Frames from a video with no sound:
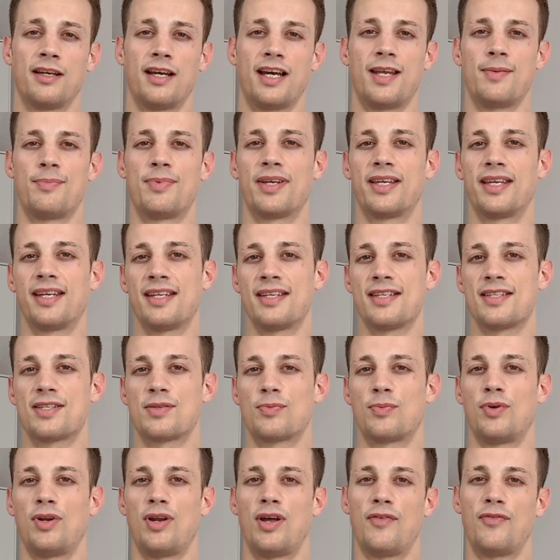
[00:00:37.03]
and
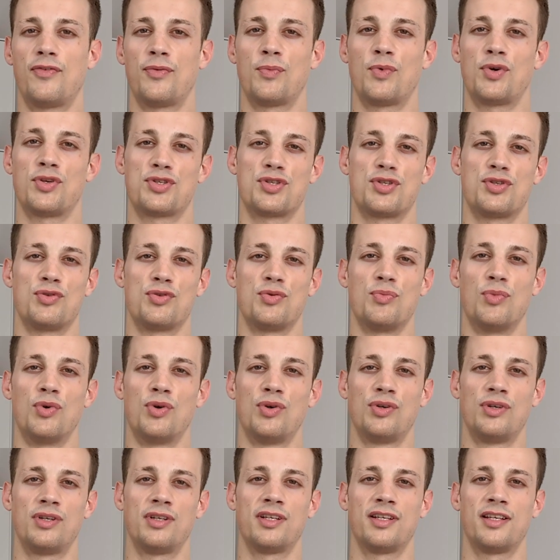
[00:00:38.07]
beginners will often want to do
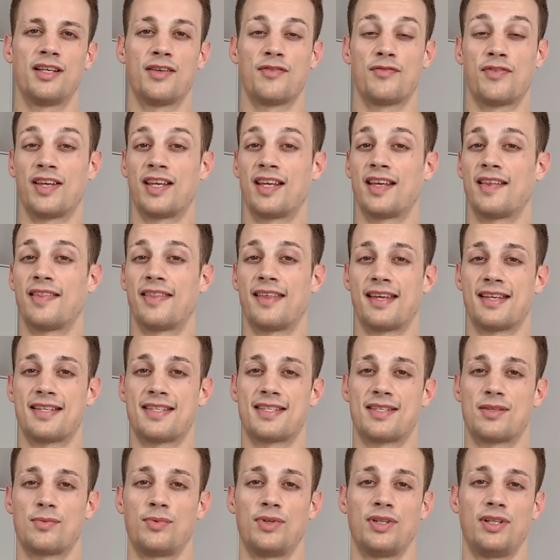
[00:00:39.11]
more, thinking
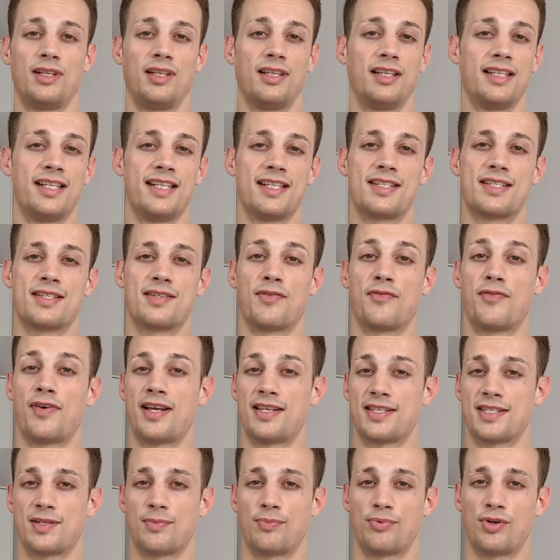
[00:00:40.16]
this will lead to
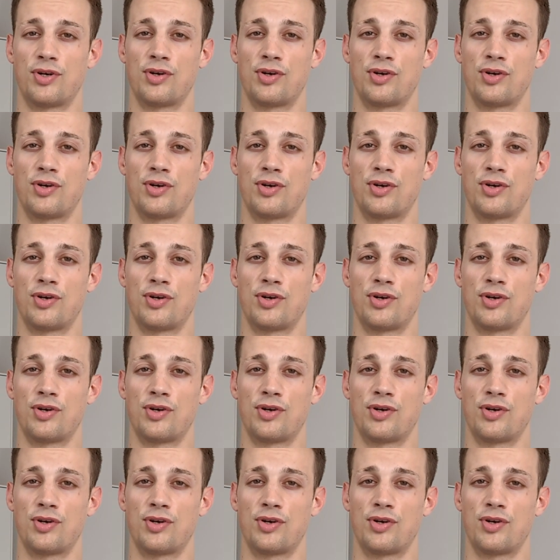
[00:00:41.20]
faster